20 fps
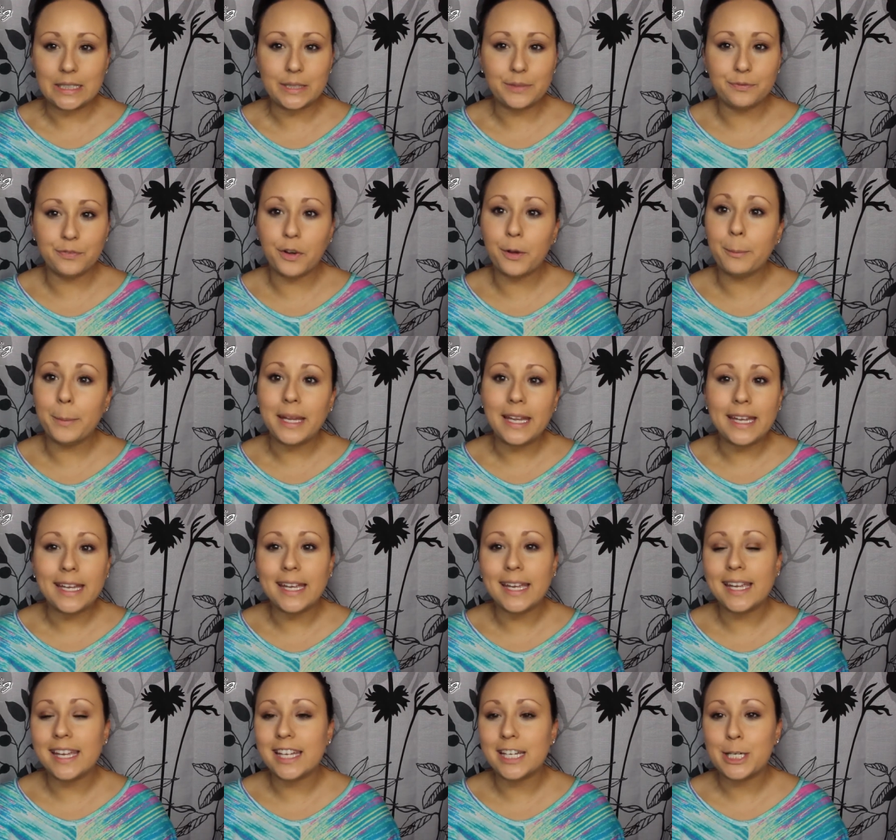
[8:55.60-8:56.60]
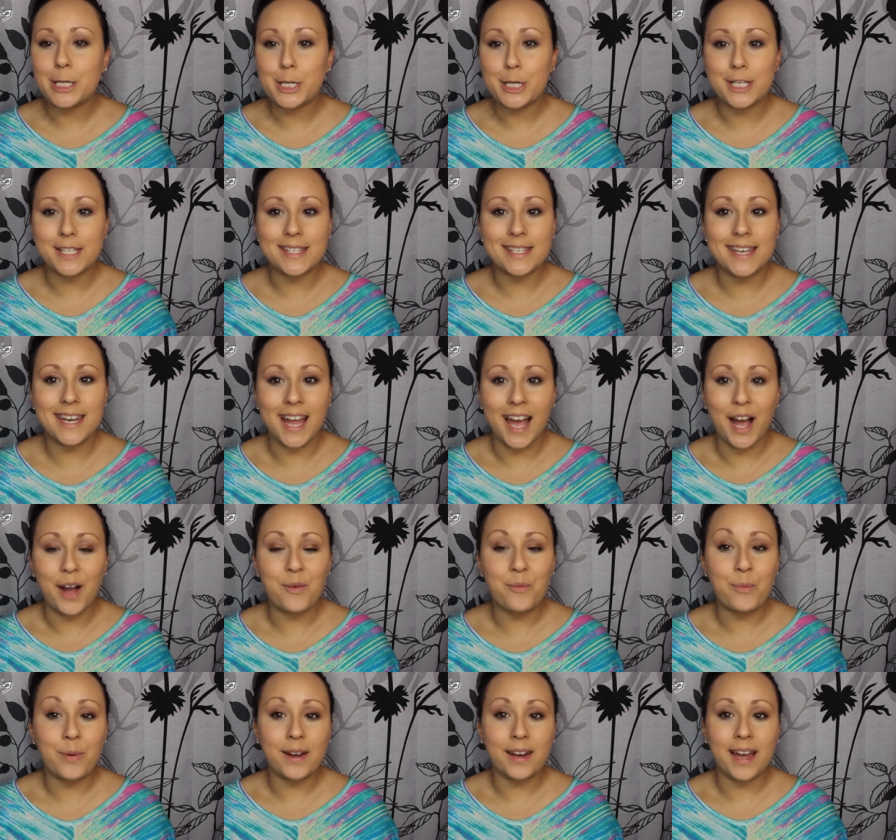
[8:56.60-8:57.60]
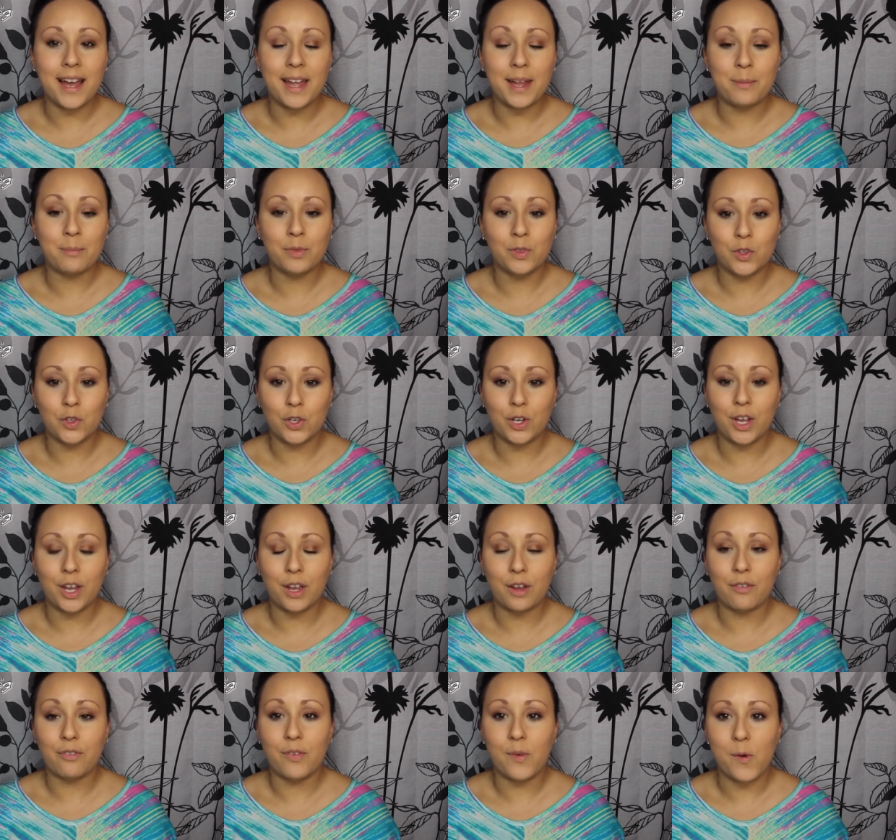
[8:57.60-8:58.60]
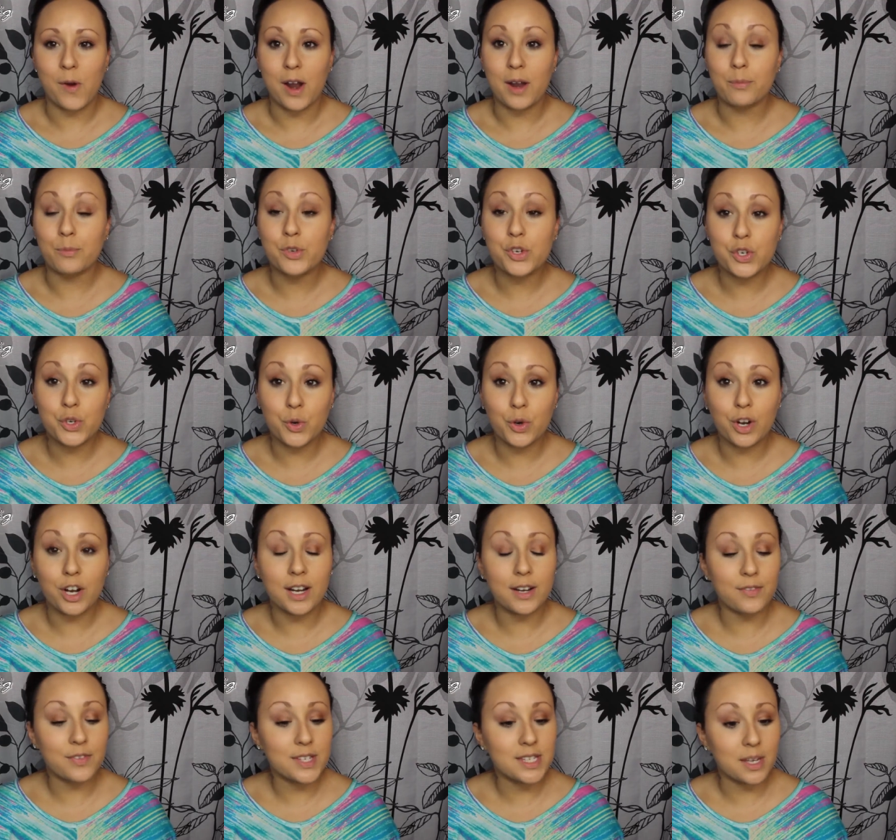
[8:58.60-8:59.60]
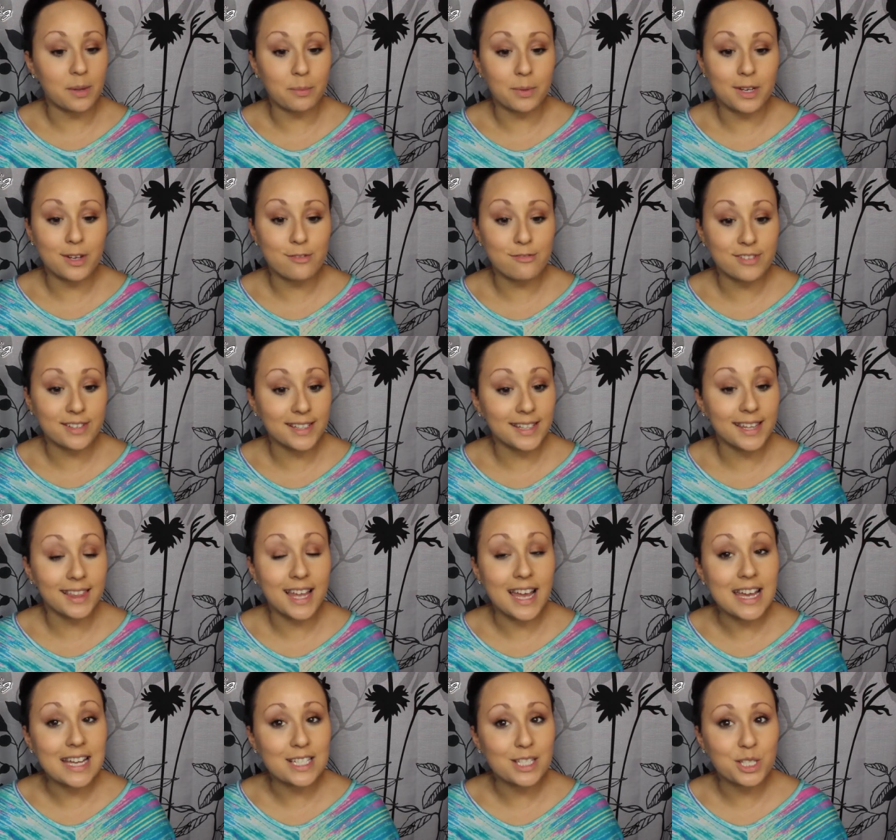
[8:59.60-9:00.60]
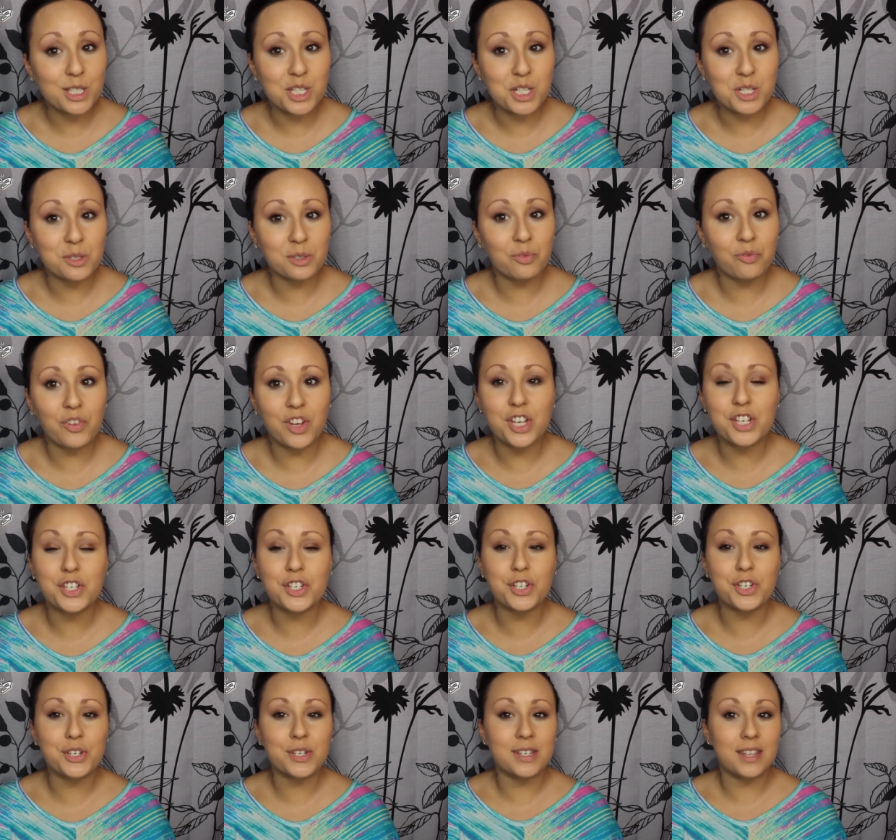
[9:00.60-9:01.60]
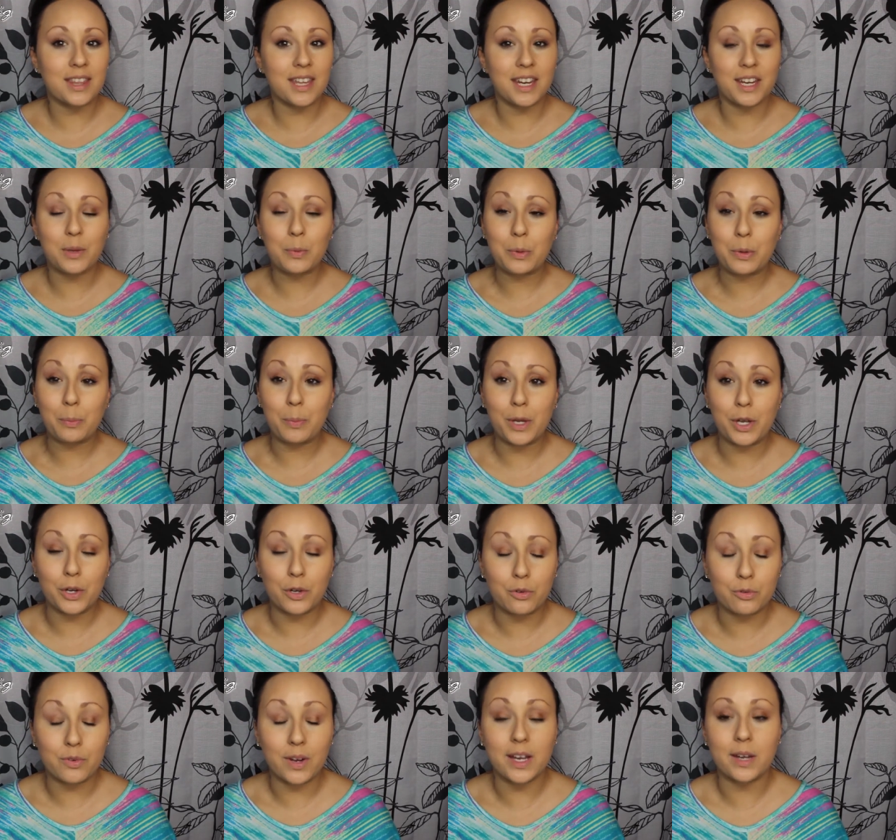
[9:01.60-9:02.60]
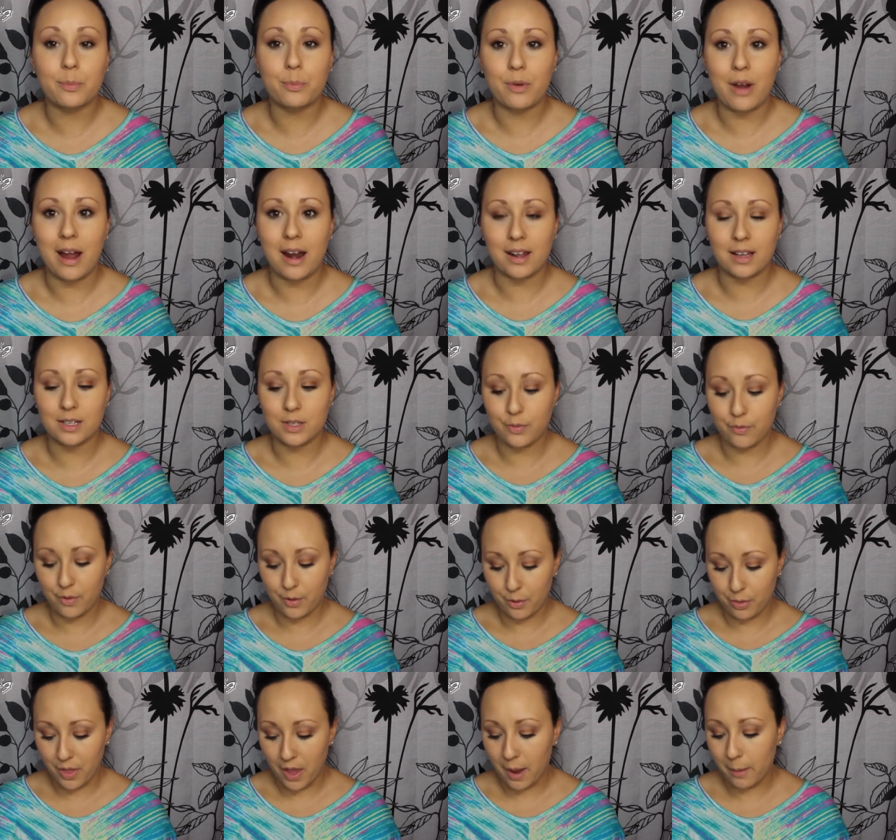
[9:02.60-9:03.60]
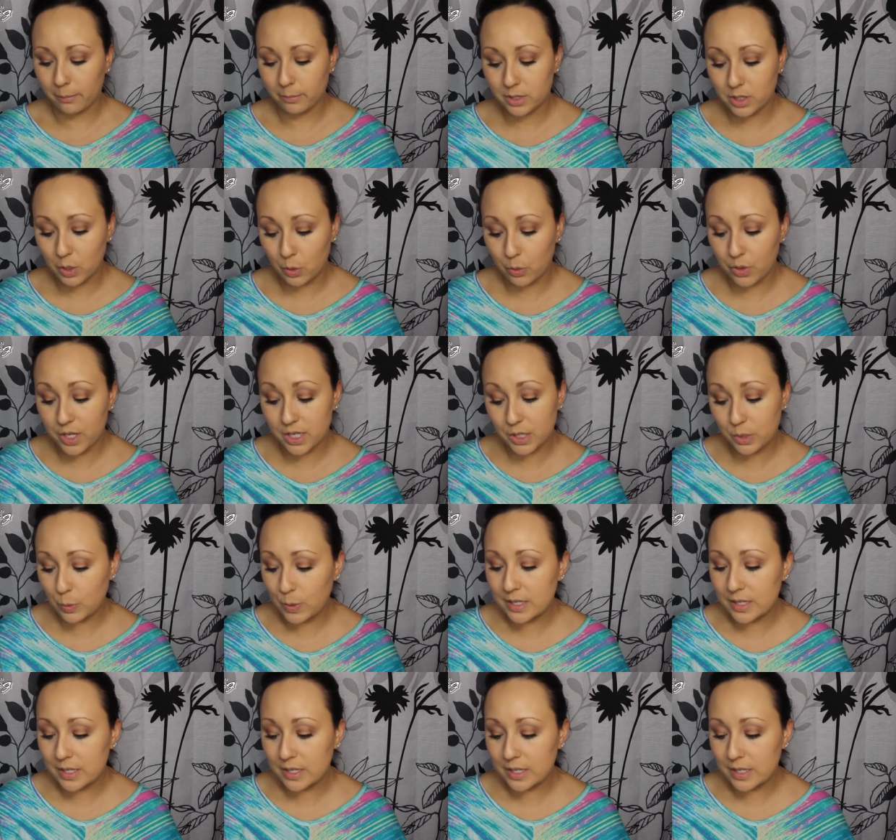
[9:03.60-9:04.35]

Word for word: for me, it's just not what I am looking for. I'm sure if somebody really likes those features, then it would be a great product for them. So this